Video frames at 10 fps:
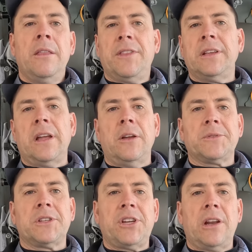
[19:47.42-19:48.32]
The thing that
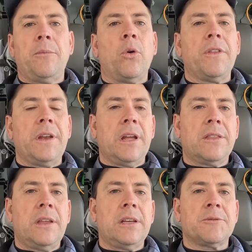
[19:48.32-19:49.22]
helps the channel more than
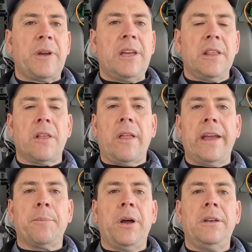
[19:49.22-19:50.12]
anything is by hitting the
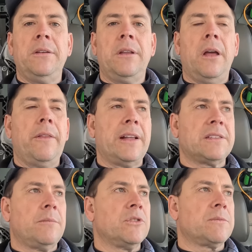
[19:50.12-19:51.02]
like button.
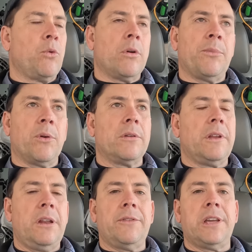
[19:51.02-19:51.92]
That's almost more important
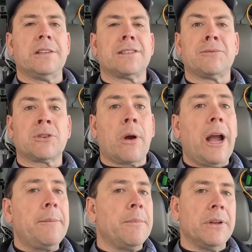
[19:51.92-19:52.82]
than even getting
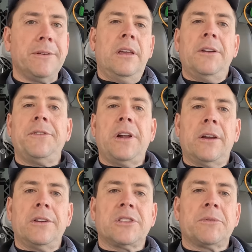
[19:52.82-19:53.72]
subscribed, but and if you're not
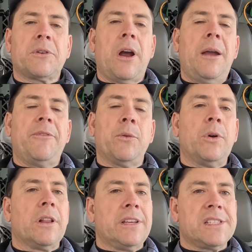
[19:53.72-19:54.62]
going to subscribe, if you
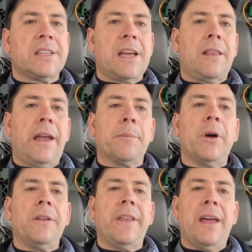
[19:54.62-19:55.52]
would at least hit that like
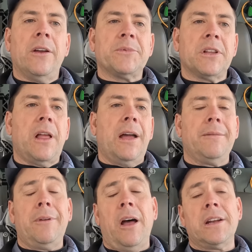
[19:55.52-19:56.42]
button, that helps a lot.
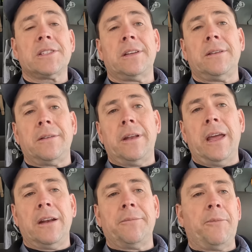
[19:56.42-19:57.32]
Honestly,
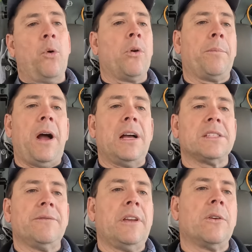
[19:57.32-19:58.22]
negative or
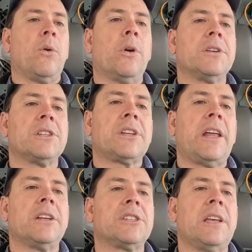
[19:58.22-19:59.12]
positive, either or, it just
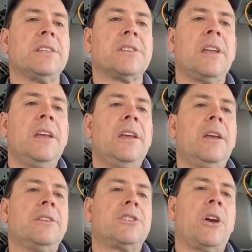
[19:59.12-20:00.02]
kind of says
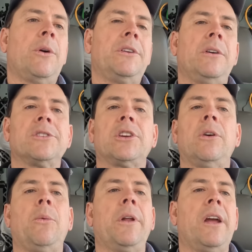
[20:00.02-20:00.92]
show it, don't
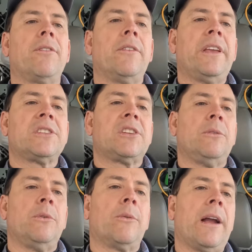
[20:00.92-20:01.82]
show it, whatever, they
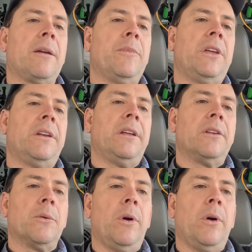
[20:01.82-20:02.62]
still will recommend it either